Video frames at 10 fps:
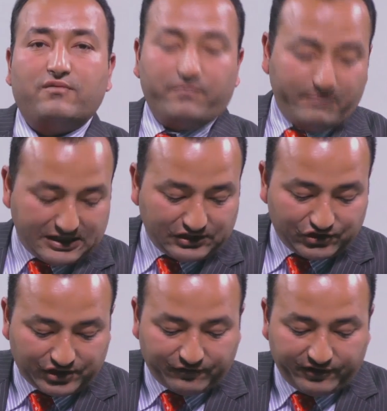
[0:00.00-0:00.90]

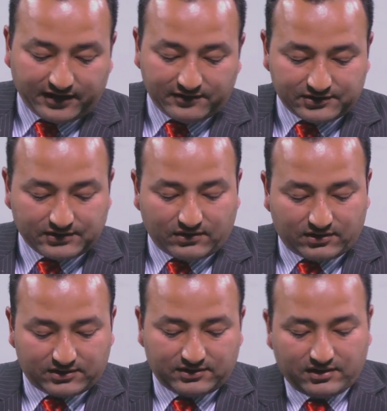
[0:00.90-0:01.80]
mathistic figures,
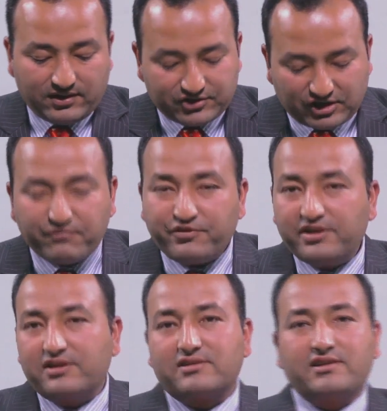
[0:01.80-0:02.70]
or some
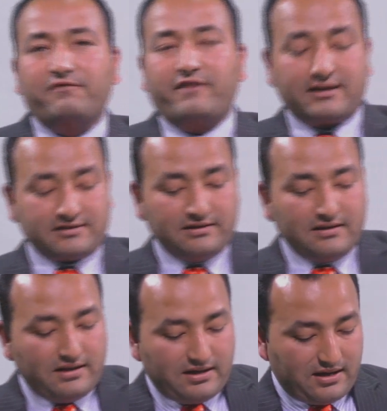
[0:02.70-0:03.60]
figures in fact,
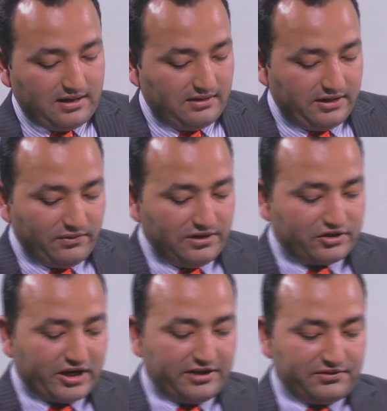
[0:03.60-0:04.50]
and they will
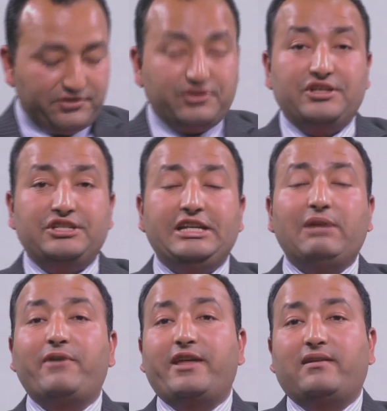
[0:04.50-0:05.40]
try to deal
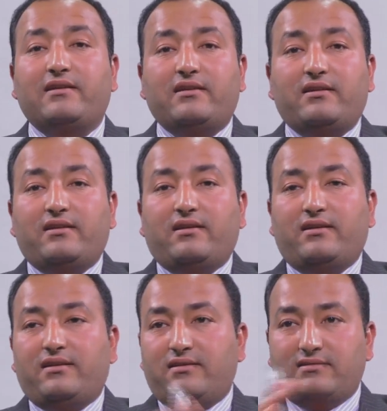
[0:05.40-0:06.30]
with
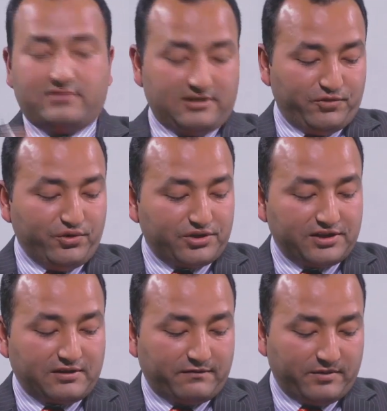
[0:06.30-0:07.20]
some
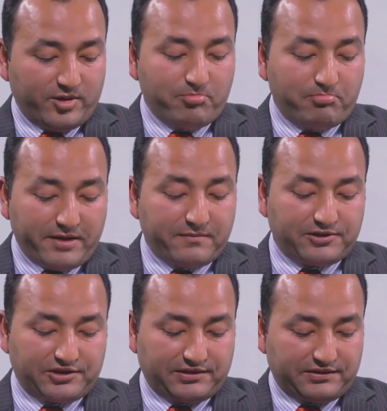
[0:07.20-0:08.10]
uses of
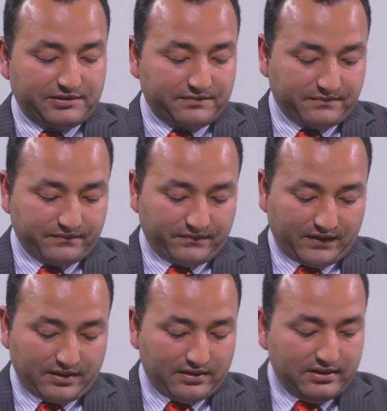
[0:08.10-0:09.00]
prepositions.
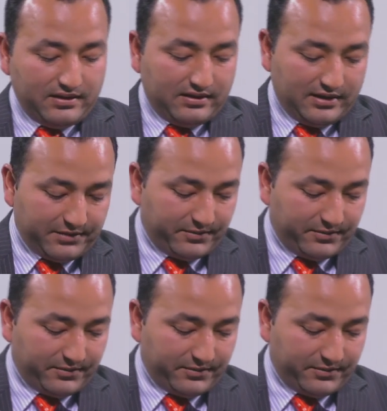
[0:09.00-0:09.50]
Let